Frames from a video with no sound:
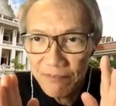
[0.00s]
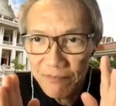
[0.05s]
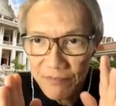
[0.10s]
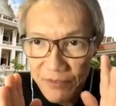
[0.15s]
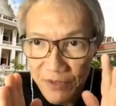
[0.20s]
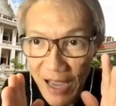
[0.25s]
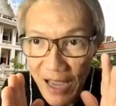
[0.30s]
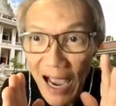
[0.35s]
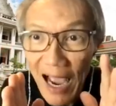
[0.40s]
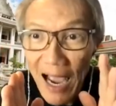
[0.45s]

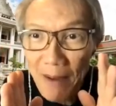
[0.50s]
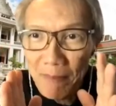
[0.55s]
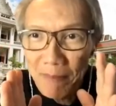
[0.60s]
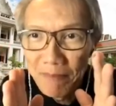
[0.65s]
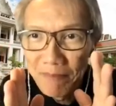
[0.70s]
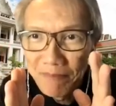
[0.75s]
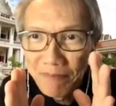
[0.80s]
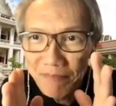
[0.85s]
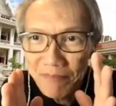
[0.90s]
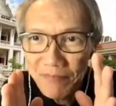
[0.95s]
time
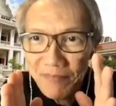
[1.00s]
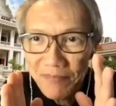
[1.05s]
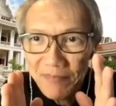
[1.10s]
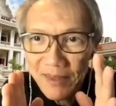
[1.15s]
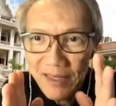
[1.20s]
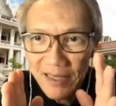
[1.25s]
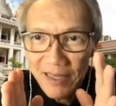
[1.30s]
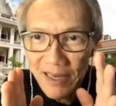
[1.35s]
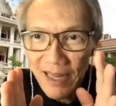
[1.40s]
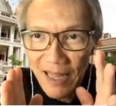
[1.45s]

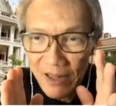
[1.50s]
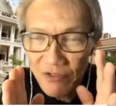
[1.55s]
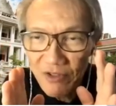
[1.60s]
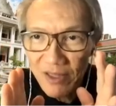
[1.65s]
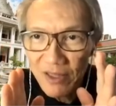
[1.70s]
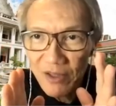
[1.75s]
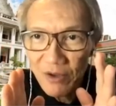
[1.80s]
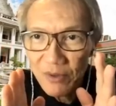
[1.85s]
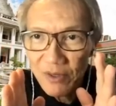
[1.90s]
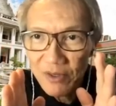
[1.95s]
in
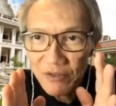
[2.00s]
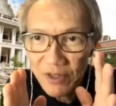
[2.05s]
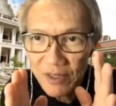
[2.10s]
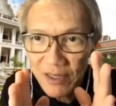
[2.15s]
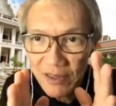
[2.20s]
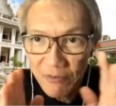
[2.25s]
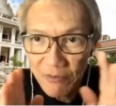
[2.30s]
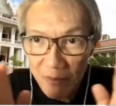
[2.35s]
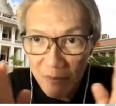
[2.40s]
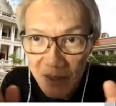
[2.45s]
executed
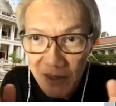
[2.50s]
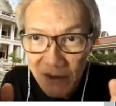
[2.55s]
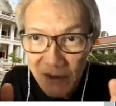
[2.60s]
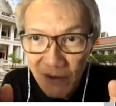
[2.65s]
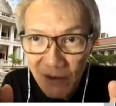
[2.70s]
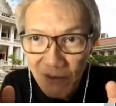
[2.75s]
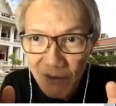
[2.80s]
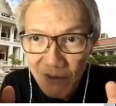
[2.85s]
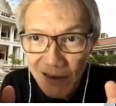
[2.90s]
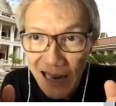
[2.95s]
circuit will be
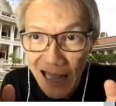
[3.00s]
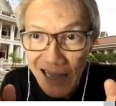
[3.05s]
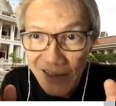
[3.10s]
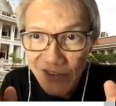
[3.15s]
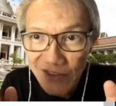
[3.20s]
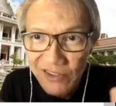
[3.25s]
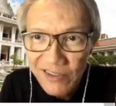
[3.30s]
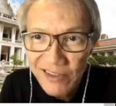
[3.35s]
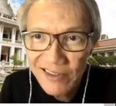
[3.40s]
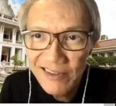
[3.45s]

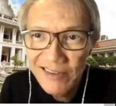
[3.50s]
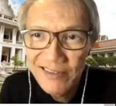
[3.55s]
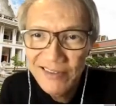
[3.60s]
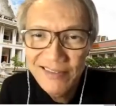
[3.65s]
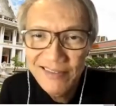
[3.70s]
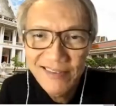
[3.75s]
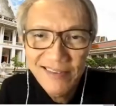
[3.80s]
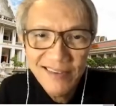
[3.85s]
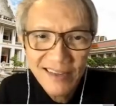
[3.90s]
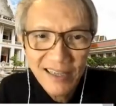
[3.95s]
larger.
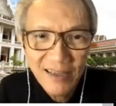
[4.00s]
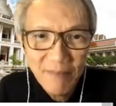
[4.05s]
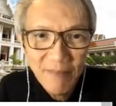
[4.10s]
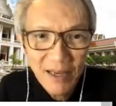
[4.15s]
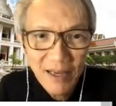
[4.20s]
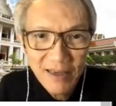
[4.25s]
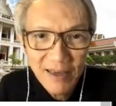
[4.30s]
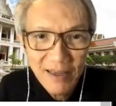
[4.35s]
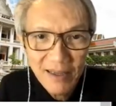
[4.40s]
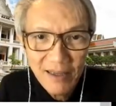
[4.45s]
Okay,
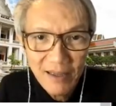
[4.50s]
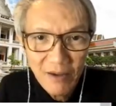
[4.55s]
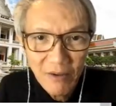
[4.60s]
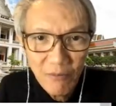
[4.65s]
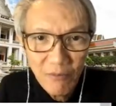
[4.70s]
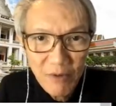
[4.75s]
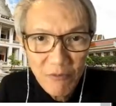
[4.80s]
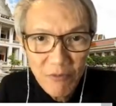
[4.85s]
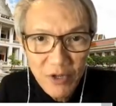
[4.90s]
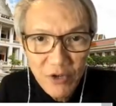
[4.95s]
but
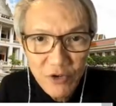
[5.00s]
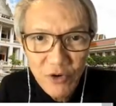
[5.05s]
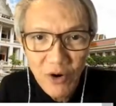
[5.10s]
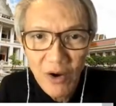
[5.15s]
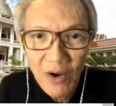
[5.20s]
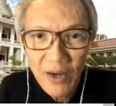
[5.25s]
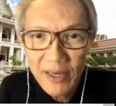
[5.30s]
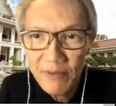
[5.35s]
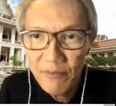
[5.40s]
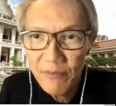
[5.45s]
when we
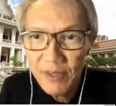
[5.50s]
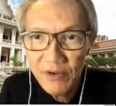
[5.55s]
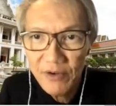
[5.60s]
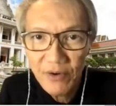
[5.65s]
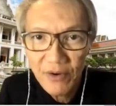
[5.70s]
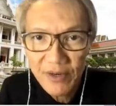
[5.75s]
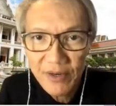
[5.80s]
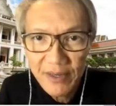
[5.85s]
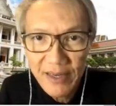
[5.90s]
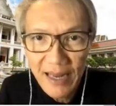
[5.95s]
draw it
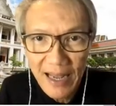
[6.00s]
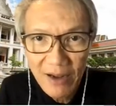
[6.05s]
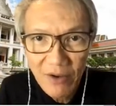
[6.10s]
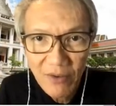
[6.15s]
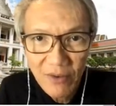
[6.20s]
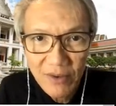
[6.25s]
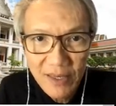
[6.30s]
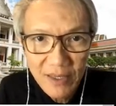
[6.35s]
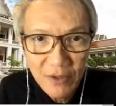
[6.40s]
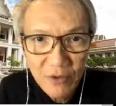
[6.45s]

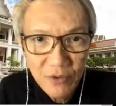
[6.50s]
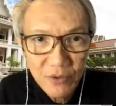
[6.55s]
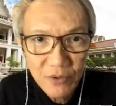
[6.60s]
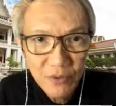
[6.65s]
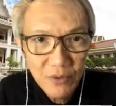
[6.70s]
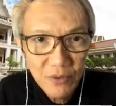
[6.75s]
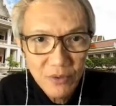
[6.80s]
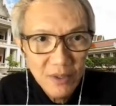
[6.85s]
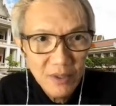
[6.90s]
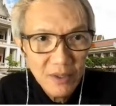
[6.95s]
according
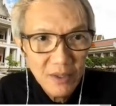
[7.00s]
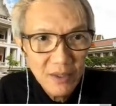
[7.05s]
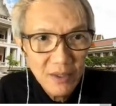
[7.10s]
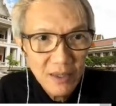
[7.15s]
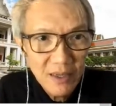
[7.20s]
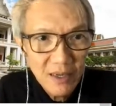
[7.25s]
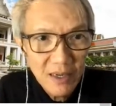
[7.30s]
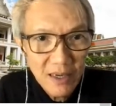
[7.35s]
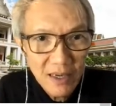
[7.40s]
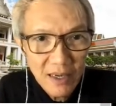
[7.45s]
to
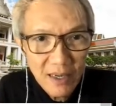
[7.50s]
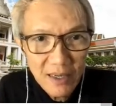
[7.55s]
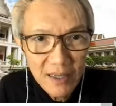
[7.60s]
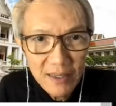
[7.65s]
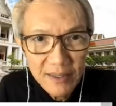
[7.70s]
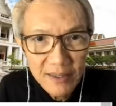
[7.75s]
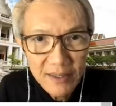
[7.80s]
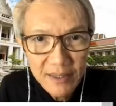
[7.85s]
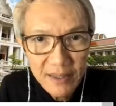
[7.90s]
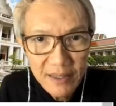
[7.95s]

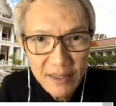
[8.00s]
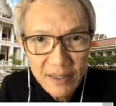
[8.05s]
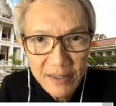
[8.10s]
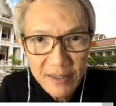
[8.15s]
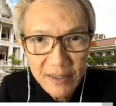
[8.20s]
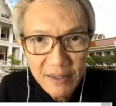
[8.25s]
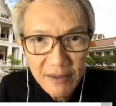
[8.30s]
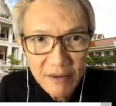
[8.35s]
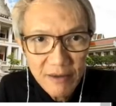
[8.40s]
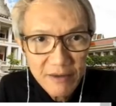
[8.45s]
the
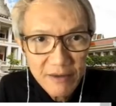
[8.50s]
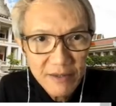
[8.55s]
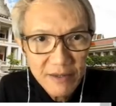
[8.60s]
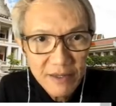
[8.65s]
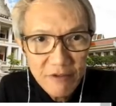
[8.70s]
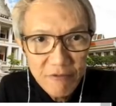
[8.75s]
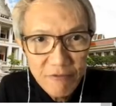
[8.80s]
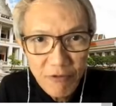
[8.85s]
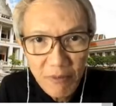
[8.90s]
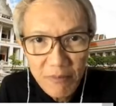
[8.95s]

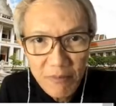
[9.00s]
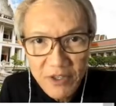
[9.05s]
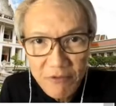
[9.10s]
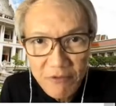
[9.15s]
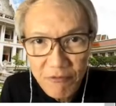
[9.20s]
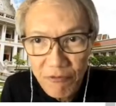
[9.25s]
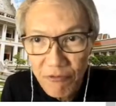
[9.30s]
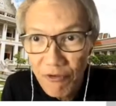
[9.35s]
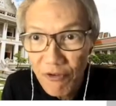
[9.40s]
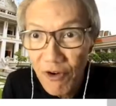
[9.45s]
information
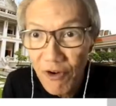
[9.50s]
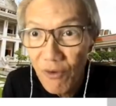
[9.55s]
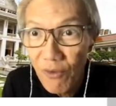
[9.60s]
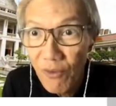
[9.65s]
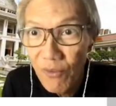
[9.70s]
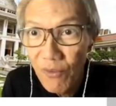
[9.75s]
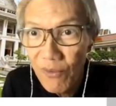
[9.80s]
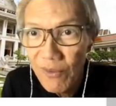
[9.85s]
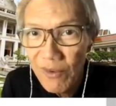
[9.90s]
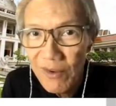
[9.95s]

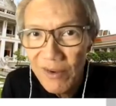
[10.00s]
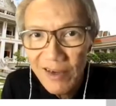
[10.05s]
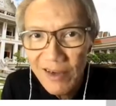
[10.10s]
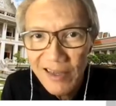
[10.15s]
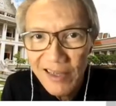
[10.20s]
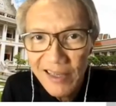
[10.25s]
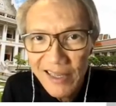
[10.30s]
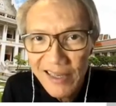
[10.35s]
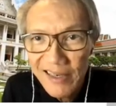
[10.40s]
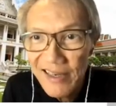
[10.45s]
flow
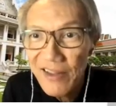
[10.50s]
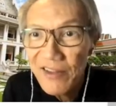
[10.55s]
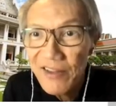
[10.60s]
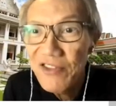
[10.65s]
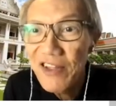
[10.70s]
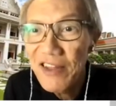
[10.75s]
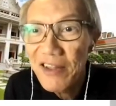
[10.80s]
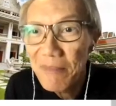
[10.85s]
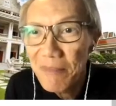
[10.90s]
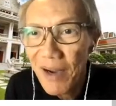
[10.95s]
in this
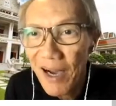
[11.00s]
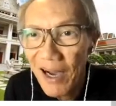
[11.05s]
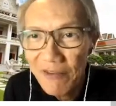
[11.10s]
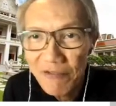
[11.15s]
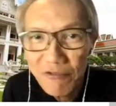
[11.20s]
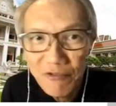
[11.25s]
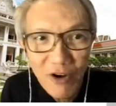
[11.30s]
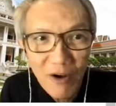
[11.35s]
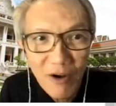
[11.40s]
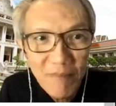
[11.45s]
data path
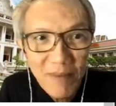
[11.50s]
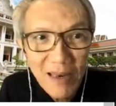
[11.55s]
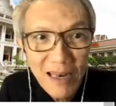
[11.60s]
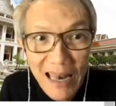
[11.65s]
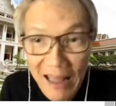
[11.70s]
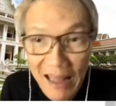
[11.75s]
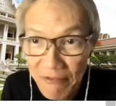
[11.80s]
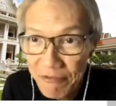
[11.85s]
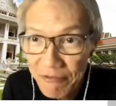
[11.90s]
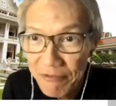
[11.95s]
from
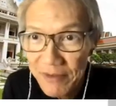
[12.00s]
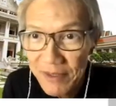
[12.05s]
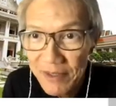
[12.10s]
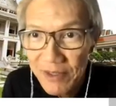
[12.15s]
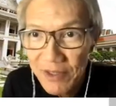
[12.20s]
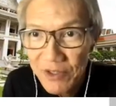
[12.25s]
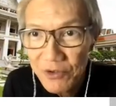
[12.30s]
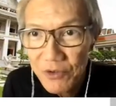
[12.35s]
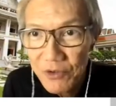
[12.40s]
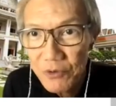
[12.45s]
left
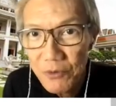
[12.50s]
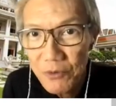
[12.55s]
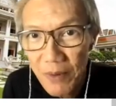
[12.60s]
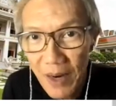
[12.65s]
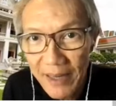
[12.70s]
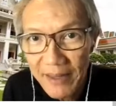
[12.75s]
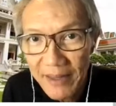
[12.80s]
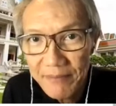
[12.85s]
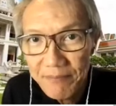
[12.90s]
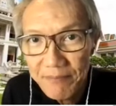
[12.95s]
to
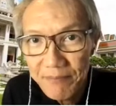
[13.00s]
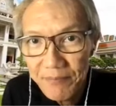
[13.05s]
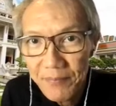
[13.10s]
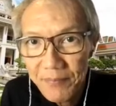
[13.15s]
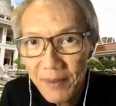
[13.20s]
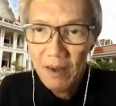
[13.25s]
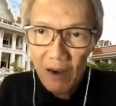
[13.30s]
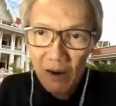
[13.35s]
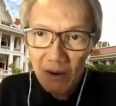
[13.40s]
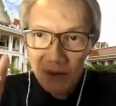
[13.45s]
right.
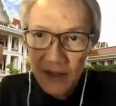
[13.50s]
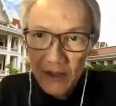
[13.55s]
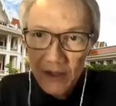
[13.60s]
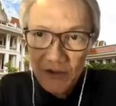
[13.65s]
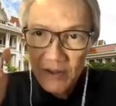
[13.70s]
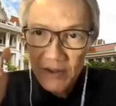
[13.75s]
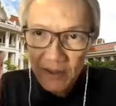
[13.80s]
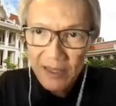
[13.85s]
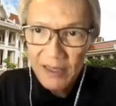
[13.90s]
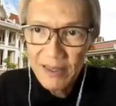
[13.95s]
All this
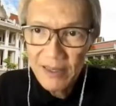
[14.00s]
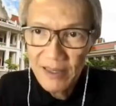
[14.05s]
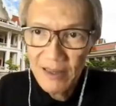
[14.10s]
circuit